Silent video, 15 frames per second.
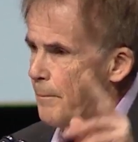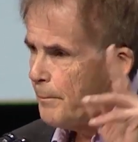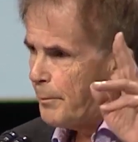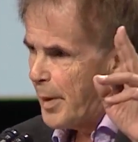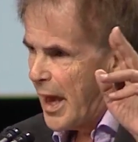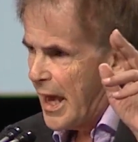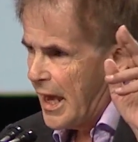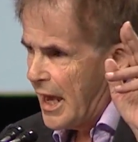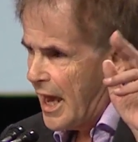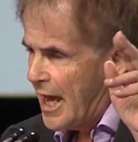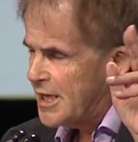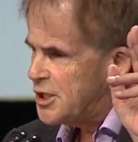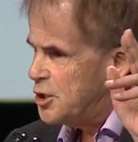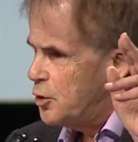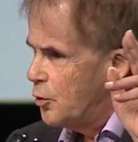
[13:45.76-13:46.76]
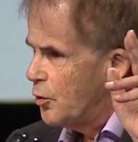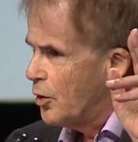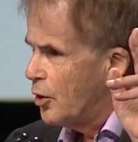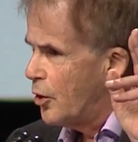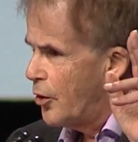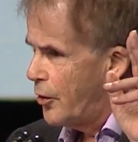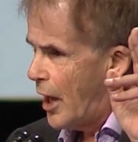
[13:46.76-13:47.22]

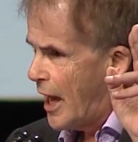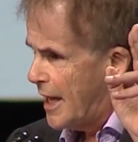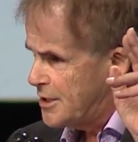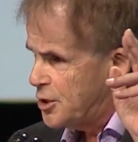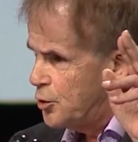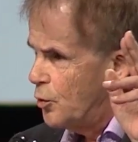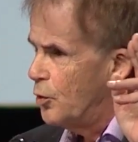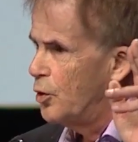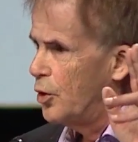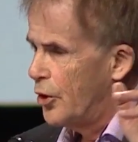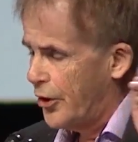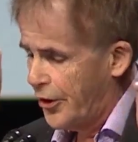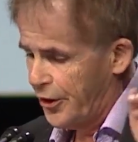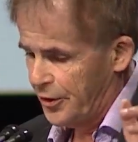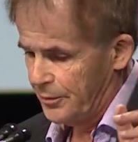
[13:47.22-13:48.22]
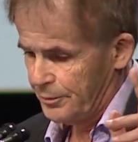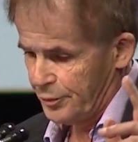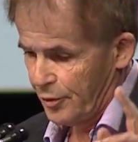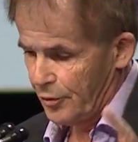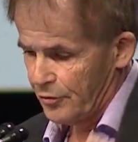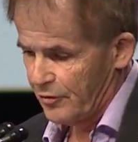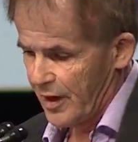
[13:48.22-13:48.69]
pay-as-you-learn
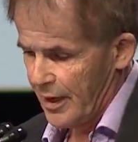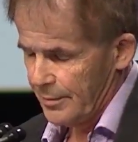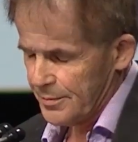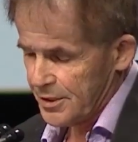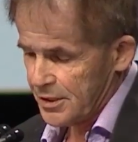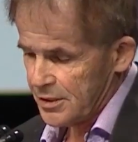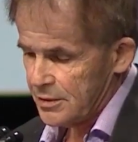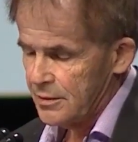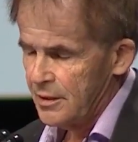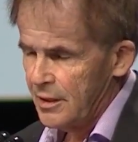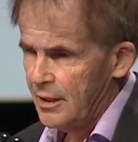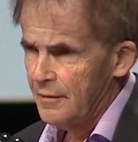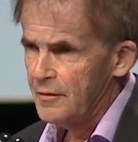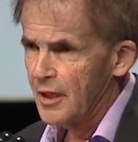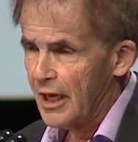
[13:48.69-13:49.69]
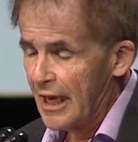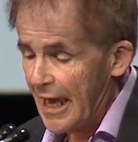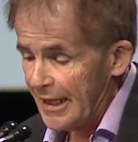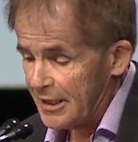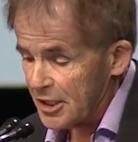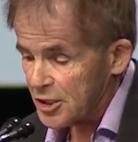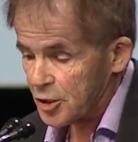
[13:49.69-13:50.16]
programs, the
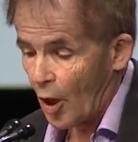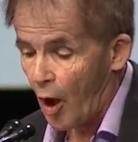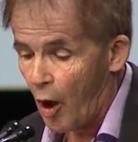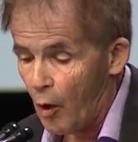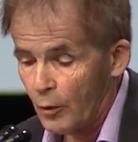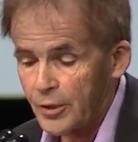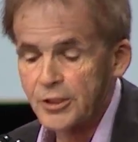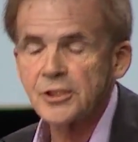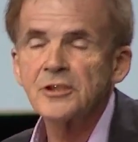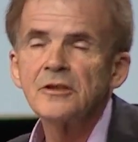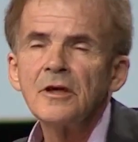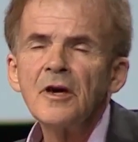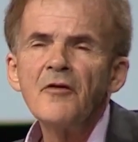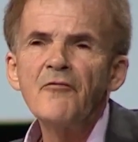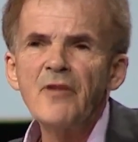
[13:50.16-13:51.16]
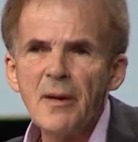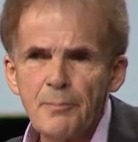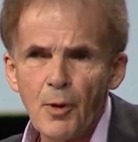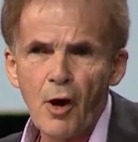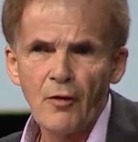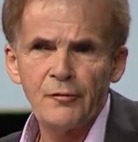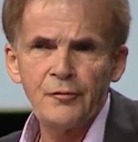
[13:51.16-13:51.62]
latest hoax
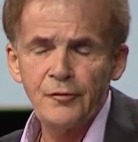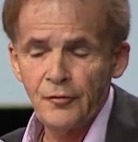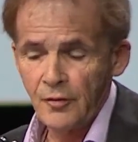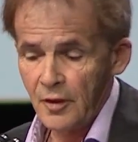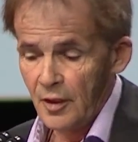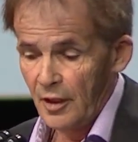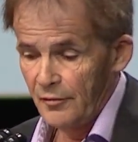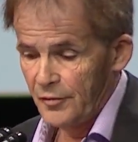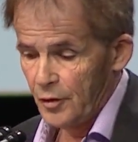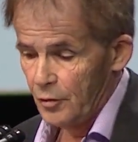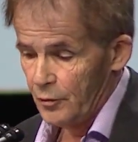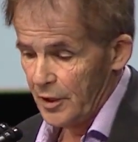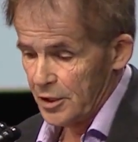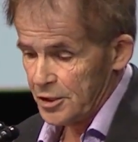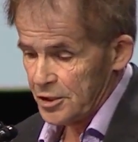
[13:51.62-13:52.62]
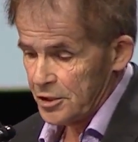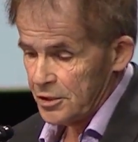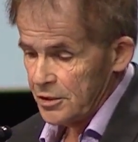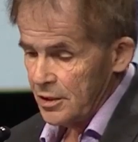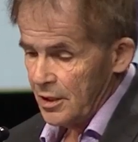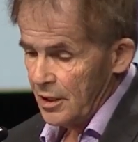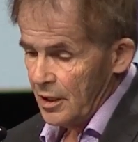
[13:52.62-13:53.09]
rip-off, if you wish,
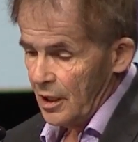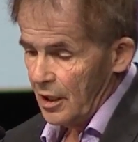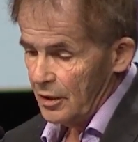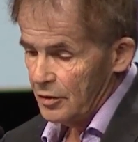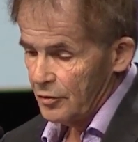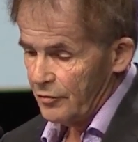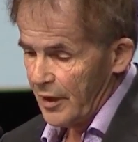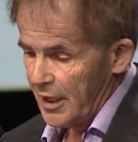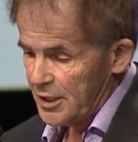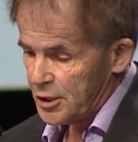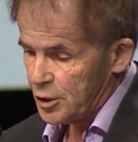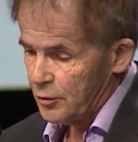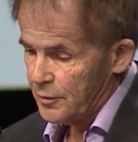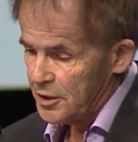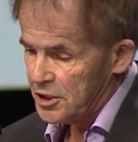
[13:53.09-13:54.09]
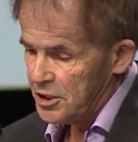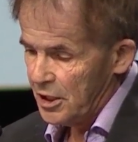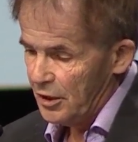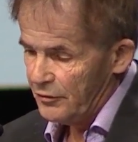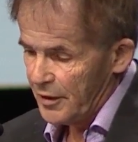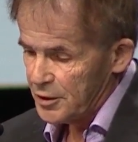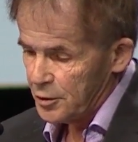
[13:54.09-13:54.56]
in the race to
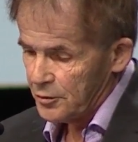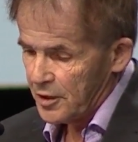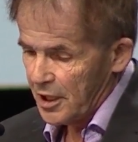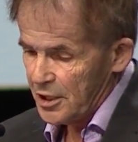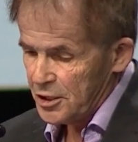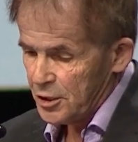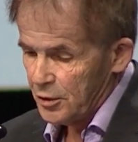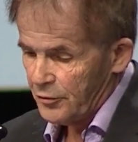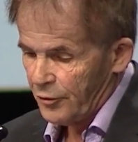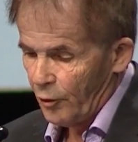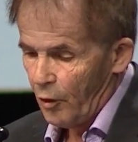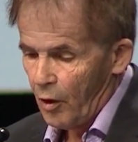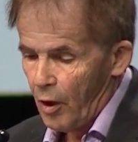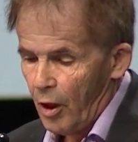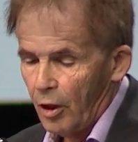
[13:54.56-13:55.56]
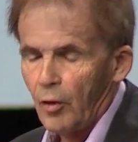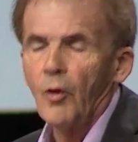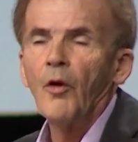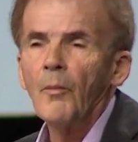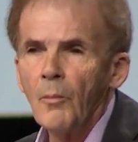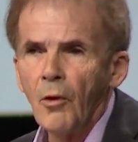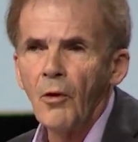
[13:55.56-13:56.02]
achieve education for all,
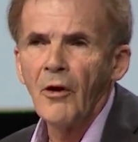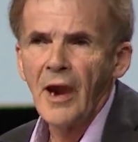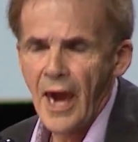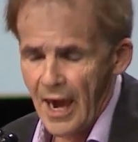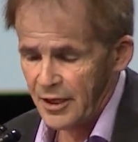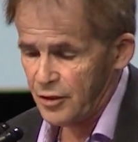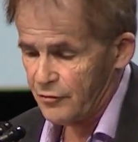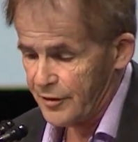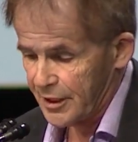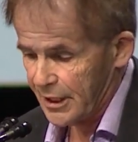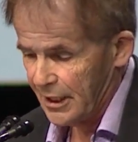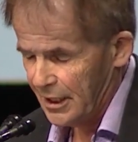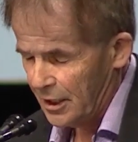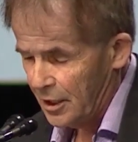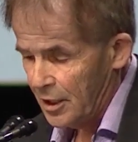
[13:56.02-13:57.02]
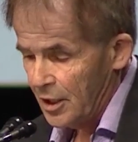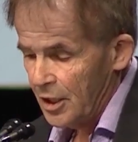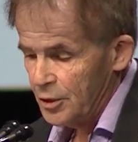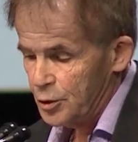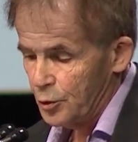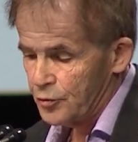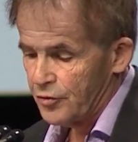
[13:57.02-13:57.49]
or more accurately,
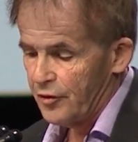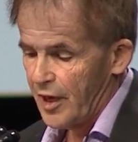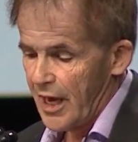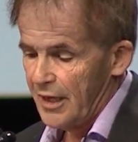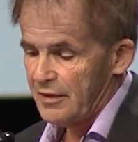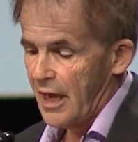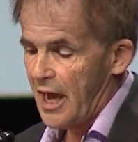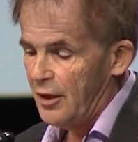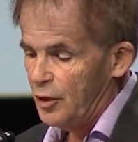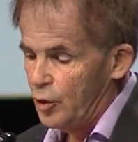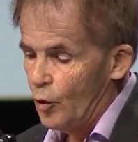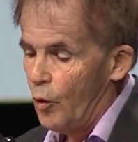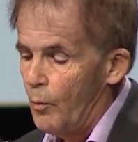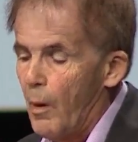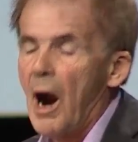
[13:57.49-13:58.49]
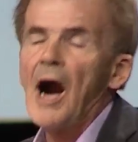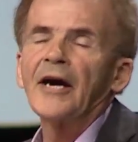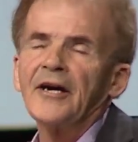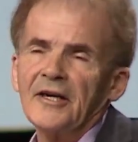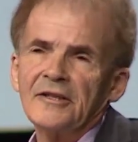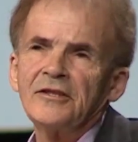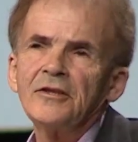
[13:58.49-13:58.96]
to create a new
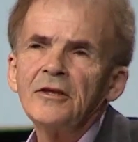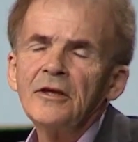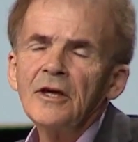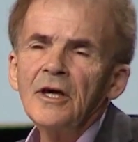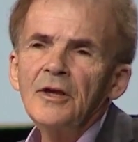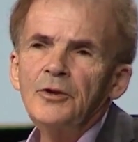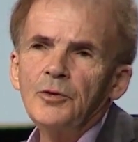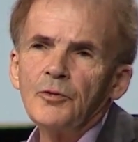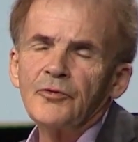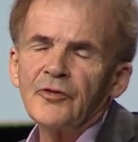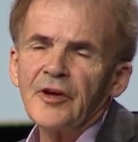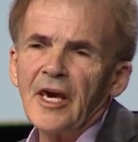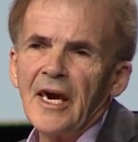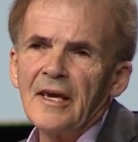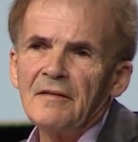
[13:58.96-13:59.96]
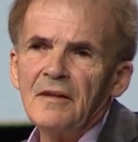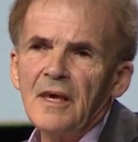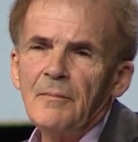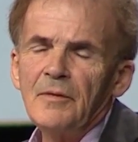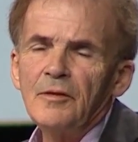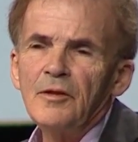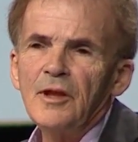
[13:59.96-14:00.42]
market, to create
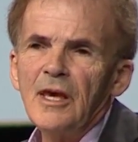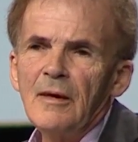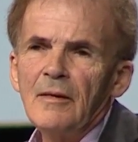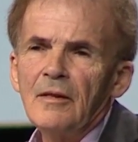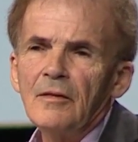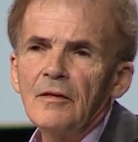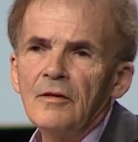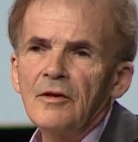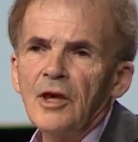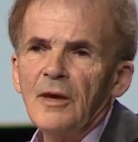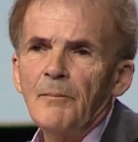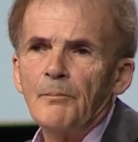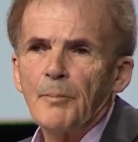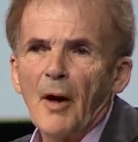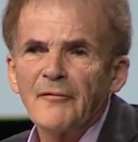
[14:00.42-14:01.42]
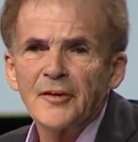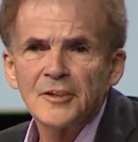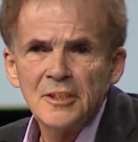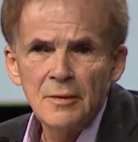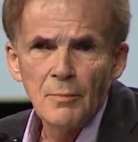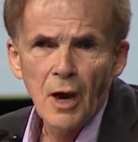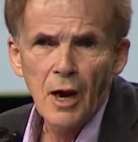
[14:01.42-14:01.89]
the
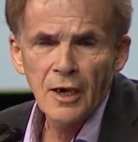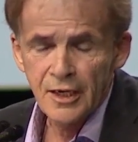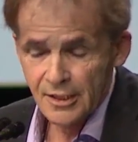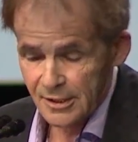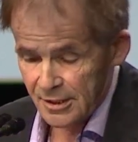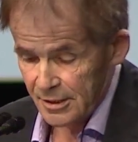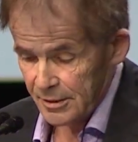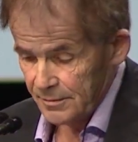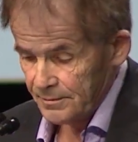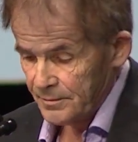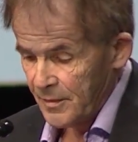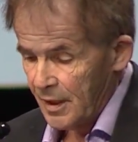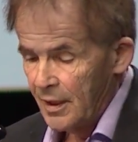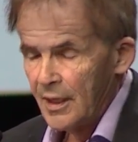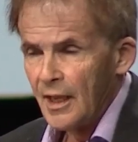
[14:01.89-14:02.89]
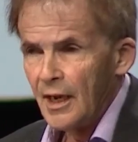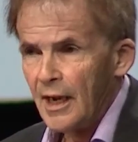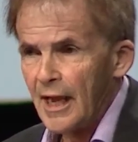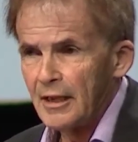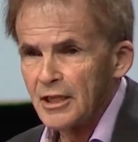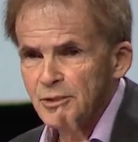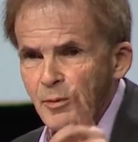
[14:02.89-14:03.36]
poverty market.
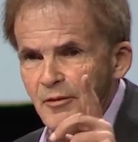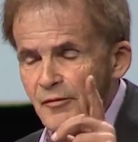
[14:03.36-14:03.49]
Let us be